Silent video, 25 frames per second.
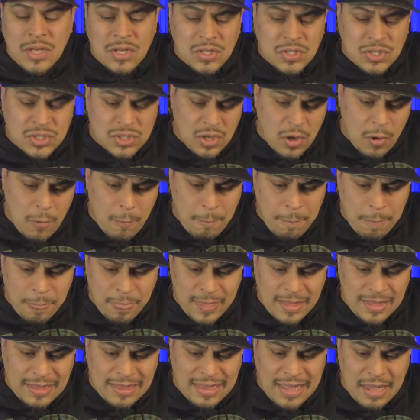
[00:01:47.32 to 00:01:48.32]
So
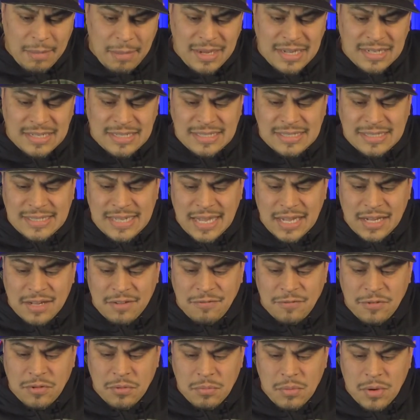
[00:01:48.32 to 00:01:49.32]
let me just take a
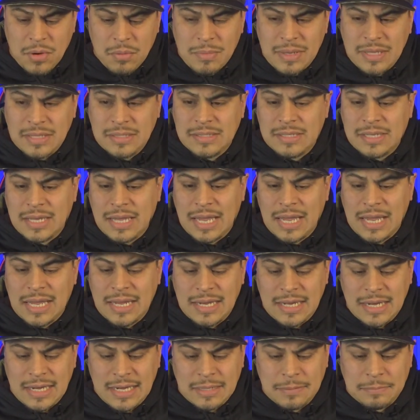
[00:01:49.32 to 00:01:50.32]
few moments
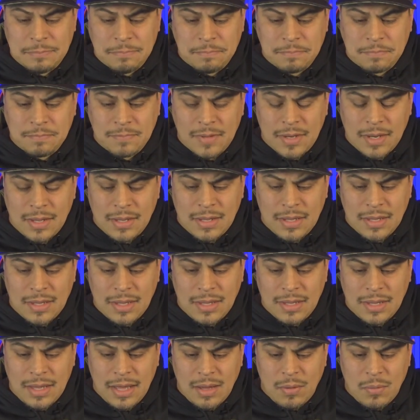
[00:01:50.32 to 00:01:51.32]
and
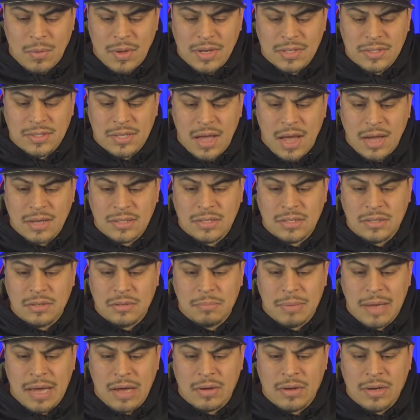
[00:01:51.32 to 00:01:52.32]
I want to talk to you
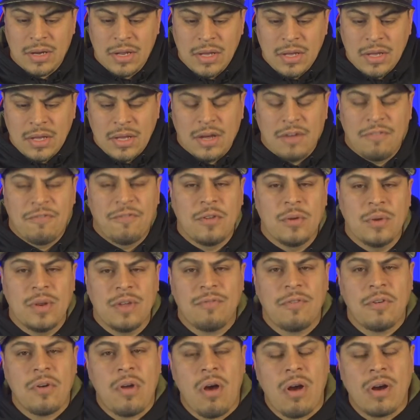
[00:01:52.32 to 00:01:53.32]
about a few
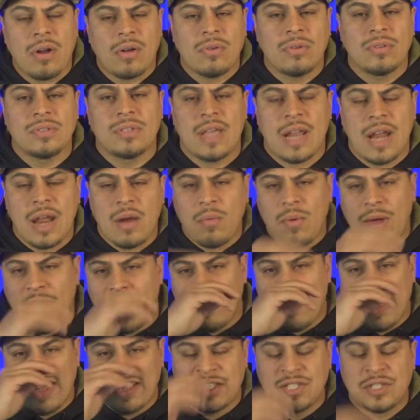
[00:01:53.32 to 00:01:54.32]
different articles that I
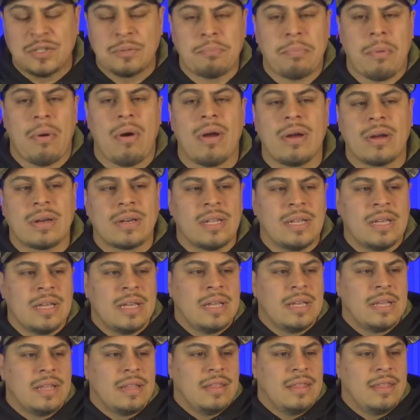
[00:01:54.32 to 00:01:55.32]
read that sparked
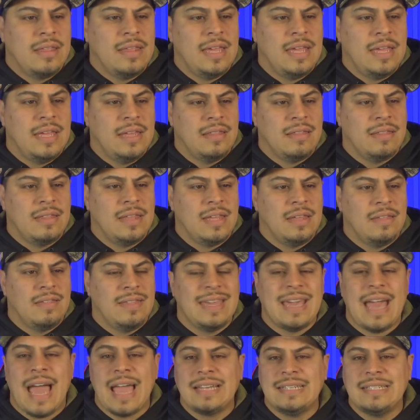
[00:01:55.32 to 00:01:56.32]

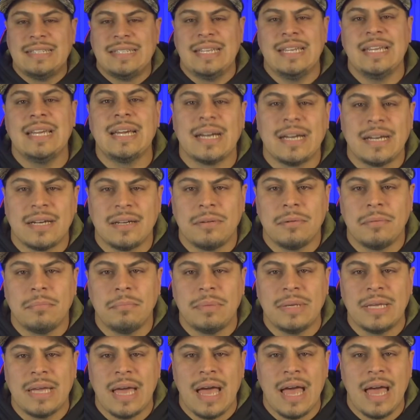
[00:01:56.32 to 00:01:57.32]
the idea
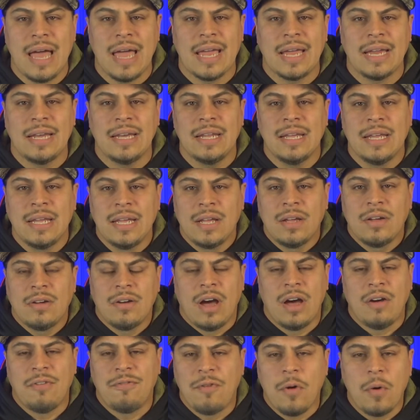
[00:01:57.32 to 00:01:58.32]
behind
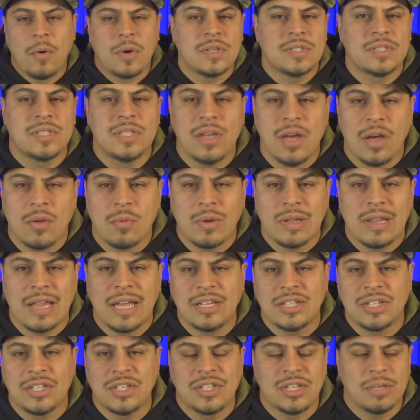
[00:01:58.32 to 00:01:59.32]
focusing on
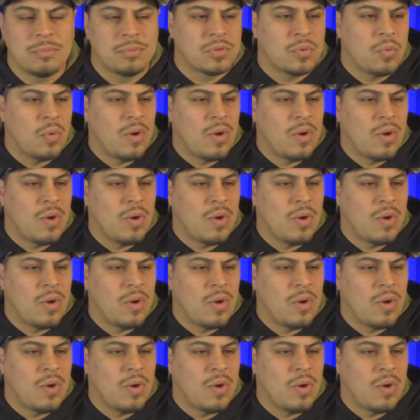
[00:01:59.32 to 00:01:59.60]
relationships.